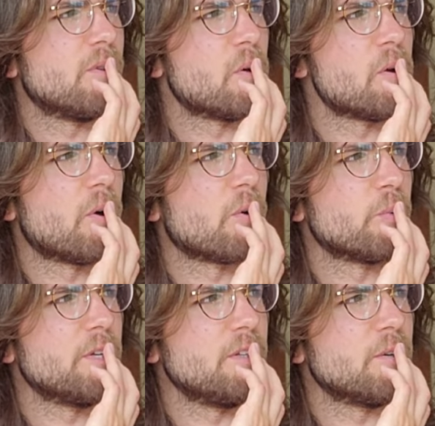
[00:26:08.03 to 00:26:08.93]
are
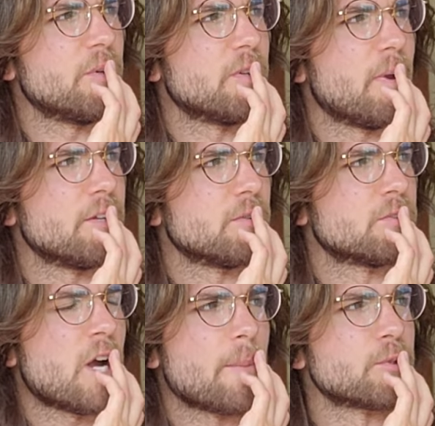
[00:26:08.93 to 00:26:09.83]
when the banjo
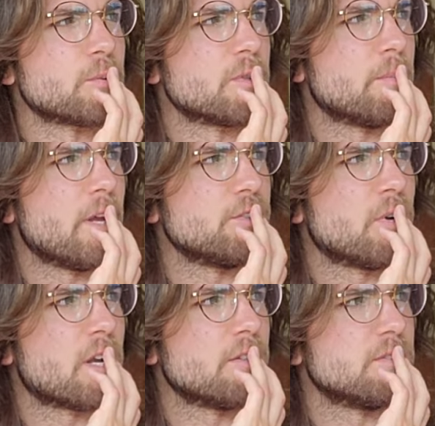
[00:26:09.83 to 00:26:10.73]
chops, or when the banjo
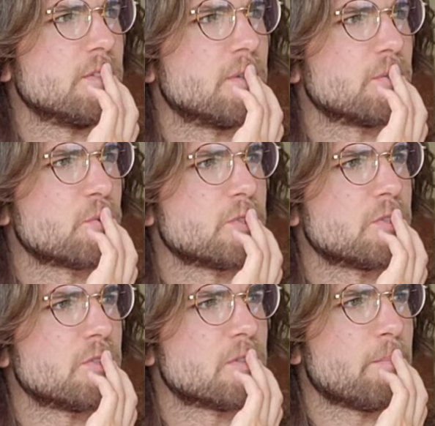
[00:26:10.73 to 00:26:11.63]
kind of switches
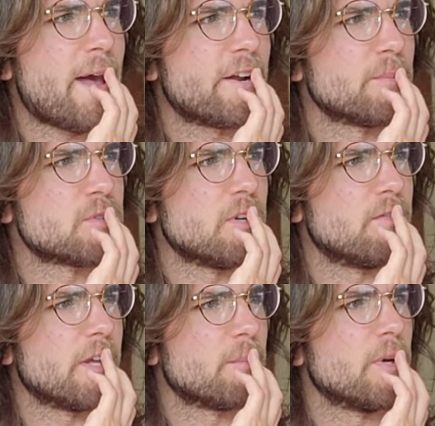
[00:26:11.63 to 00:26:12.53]
to some backup stuff,
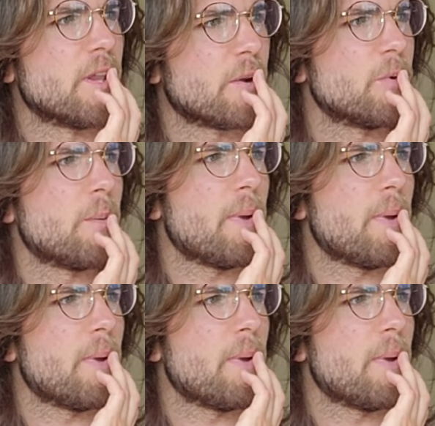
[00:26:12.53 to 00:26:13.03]
but like when a